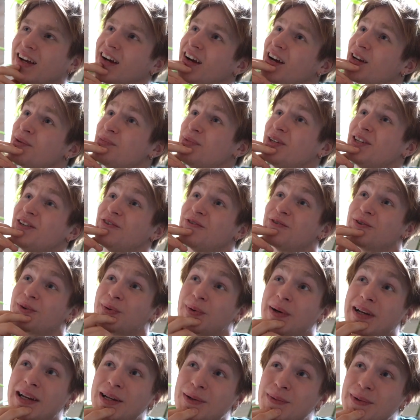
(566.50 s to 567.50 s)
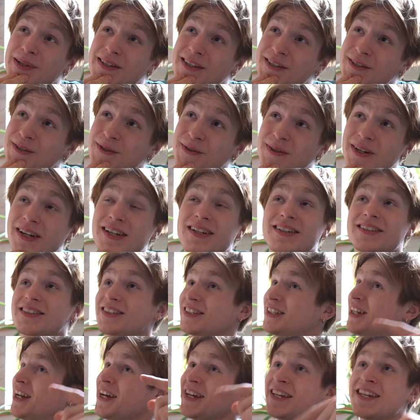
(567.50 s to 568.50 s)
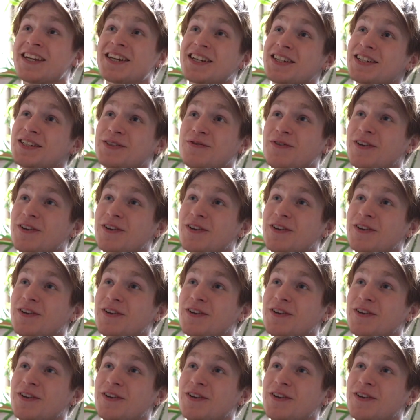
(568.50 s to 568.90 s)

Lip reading: I mean, if you really want to, then liking this